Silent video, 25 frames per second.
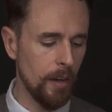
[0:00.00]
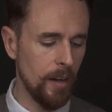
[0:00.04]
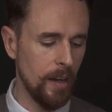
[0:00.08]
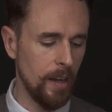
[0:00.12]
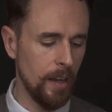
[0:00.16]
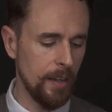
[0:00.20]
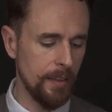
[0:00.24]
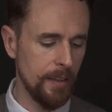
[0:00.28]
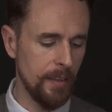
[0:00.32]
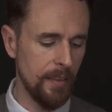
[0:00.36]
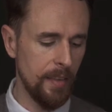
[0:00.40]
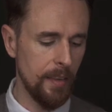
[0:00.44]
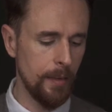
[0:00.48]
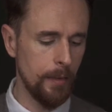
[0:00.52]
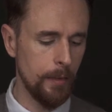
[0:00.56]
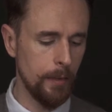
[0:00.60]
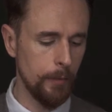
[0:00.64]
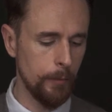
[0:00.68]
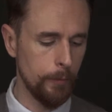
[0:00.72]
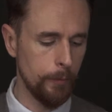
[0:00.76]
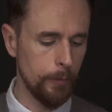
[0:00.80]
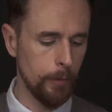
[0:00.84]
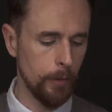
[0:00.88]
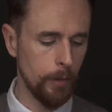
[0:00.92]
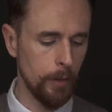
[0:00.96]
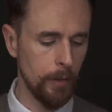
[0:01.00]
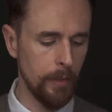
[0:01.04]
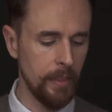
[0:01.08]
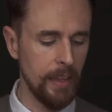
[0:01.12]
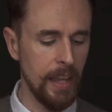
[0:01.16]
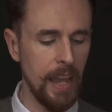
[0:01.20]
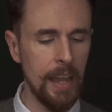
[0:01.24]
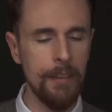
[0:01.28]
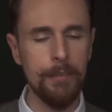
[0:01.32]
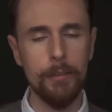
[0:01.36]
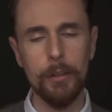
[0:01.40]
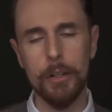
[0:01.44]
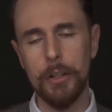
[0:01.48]
harder than for the
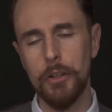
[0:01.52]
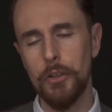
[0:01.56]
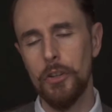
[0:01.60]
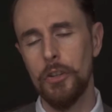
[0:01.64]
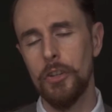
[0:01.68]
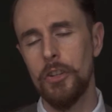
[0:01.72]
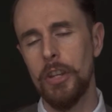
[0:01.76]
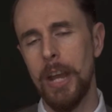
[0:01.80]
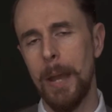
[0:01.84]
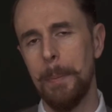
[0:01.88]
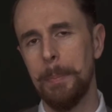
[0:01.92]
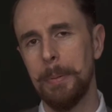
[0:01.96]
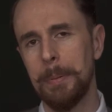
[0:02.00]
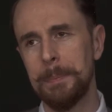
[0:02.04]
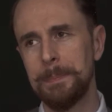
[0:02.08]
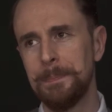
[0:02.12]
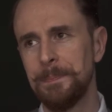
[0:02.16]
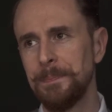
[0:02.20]
average chap?